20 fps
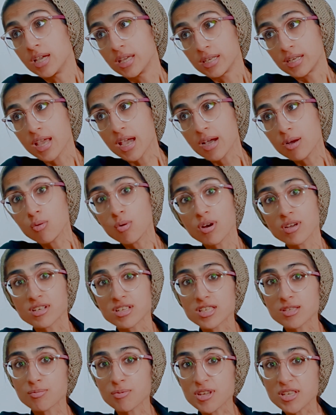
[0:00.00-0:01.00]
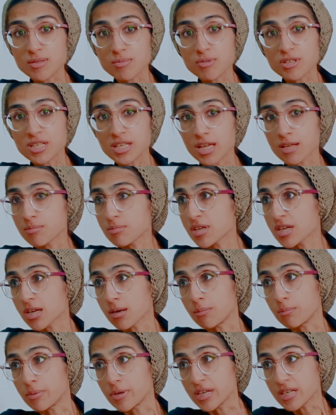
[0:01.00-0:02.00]
Now, a displacement can be a
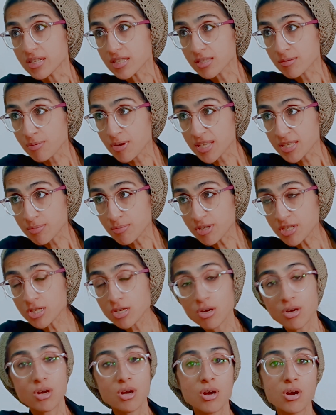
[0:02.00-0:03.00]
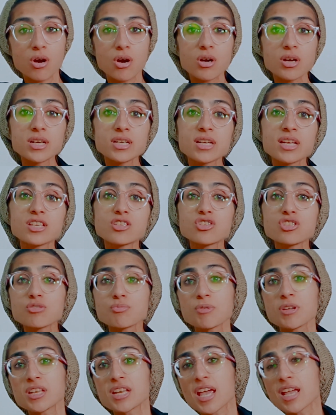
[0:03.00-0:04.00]
complete displacement or it can just
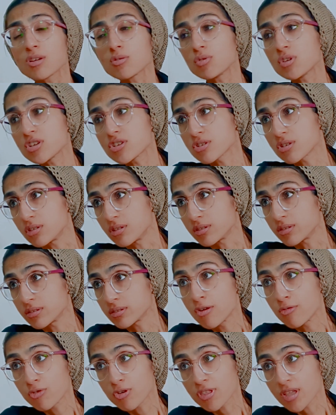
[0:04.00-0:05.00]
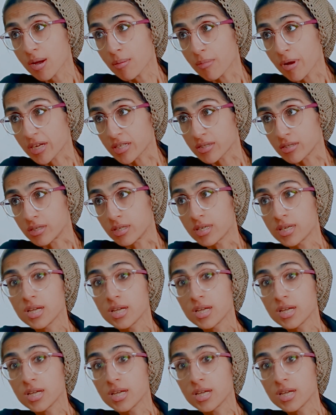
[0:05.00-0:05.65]
be an angulation for that matter.